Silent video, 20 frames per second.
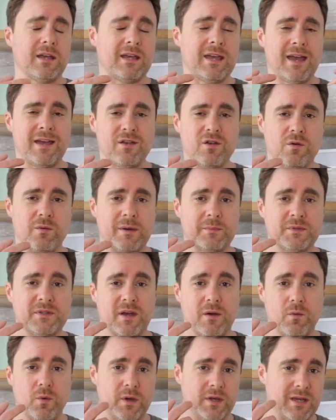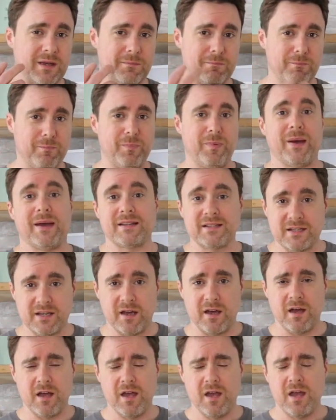get your website working
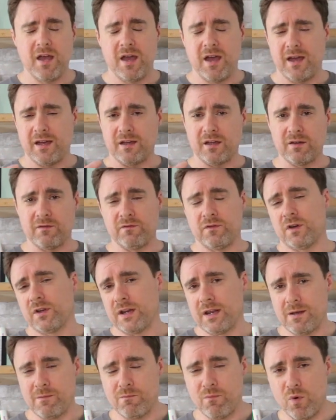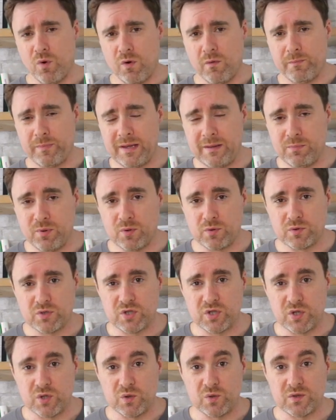better and converting more people
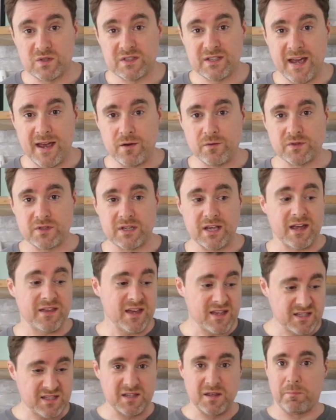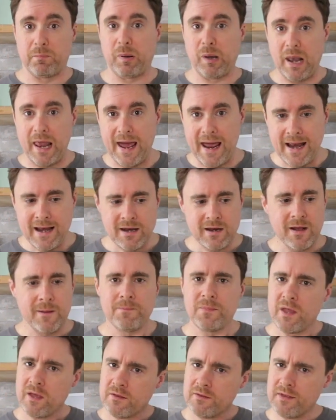to sales. Okay, that's the plan.
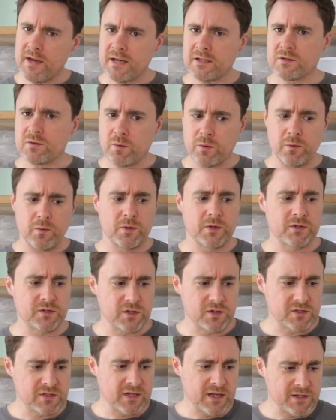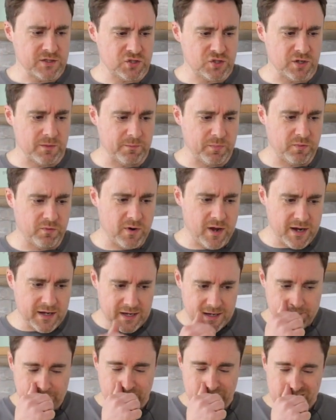That's what we want to do. So let's jump
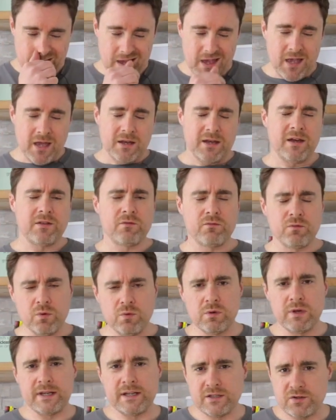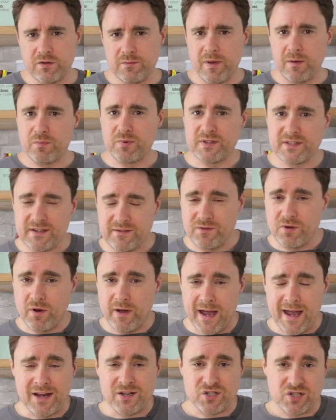right in. Now the rule here to remember is I've
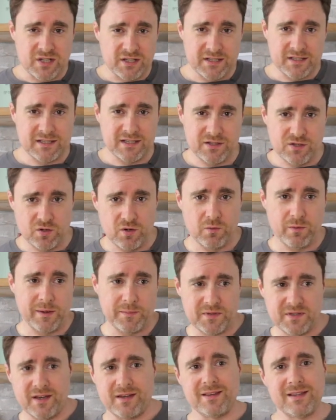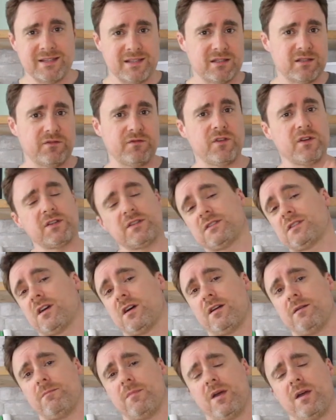not actually seen your website. This is the first
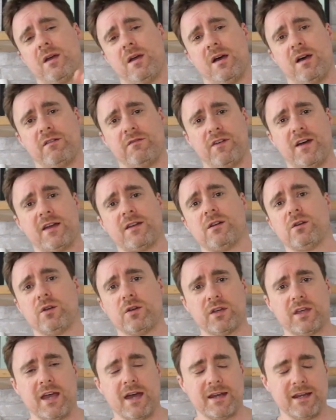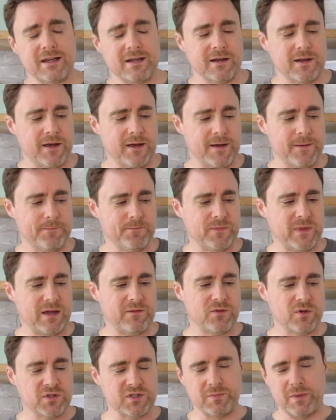time I've had a look at it.
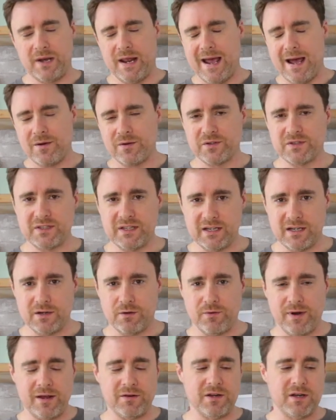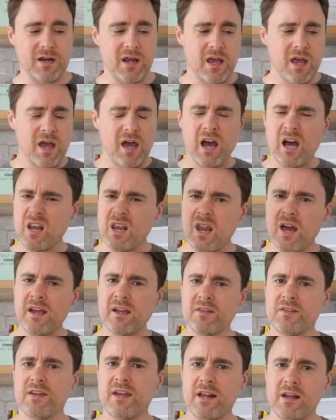I've not spent hours digging around it. I
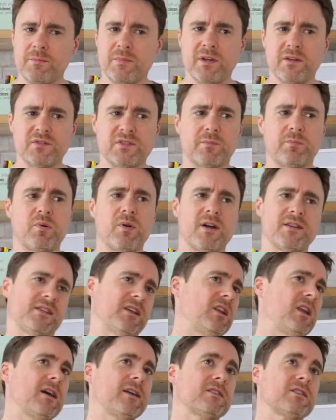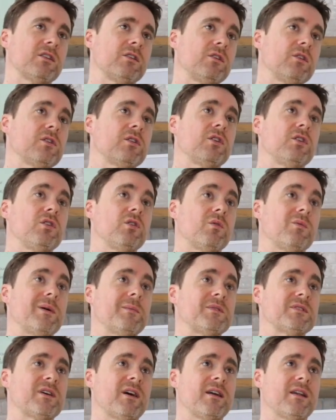like the element of surprise. I like to look at your
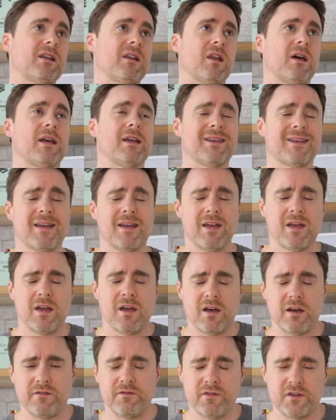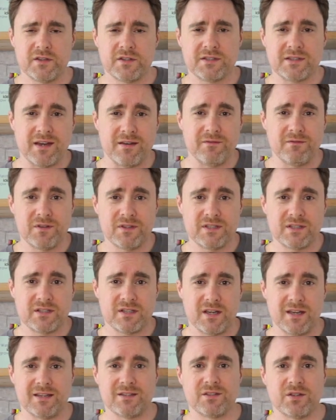website like a first-time
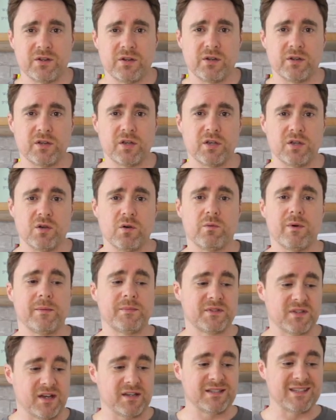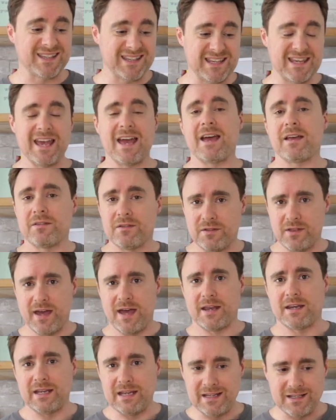visitor is going to look at your website to get
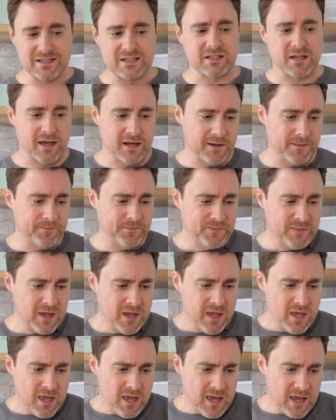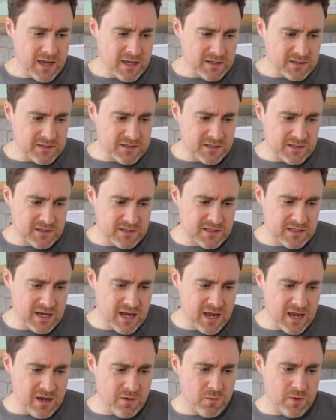that insight. And
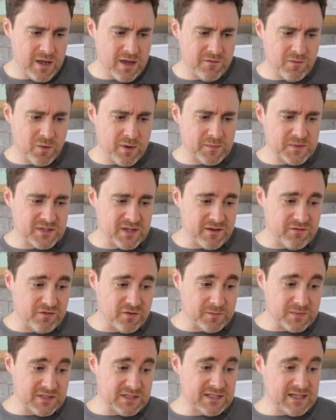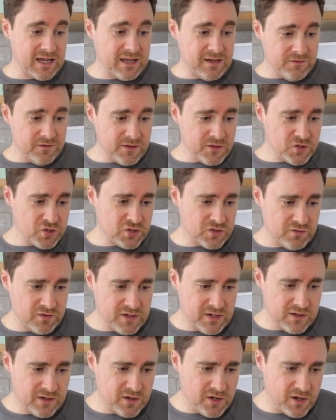today we have a website from David, just
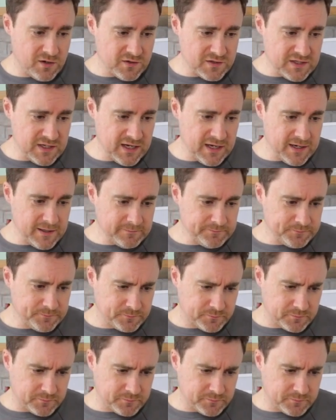reading the notes here.